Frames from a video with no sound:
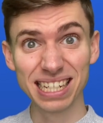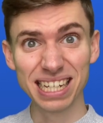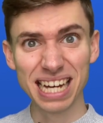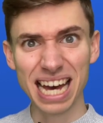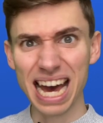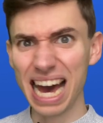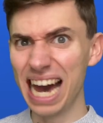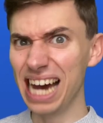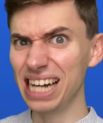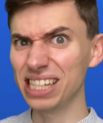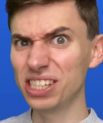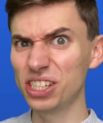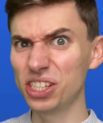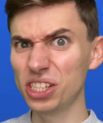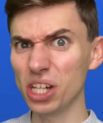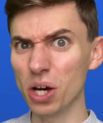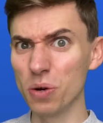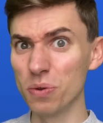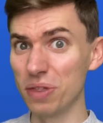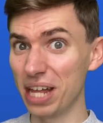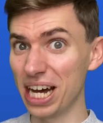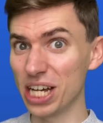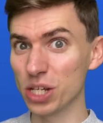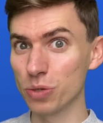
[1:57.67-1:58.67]
And so
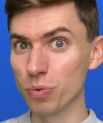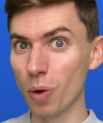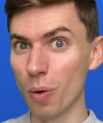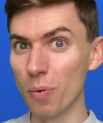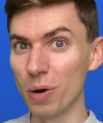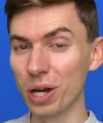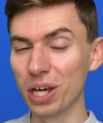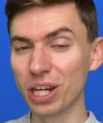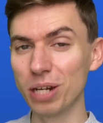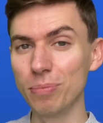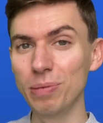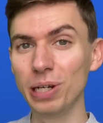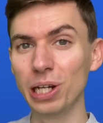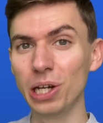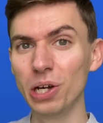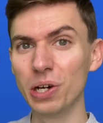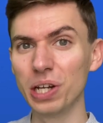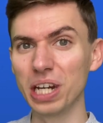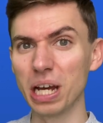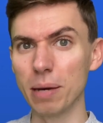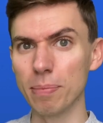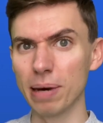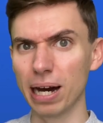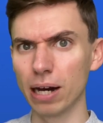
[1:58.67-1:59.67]
that's what we're going to be learning
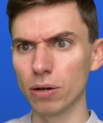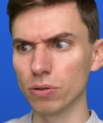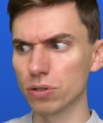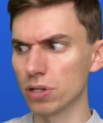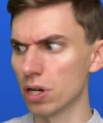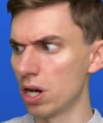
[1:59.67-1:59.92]
about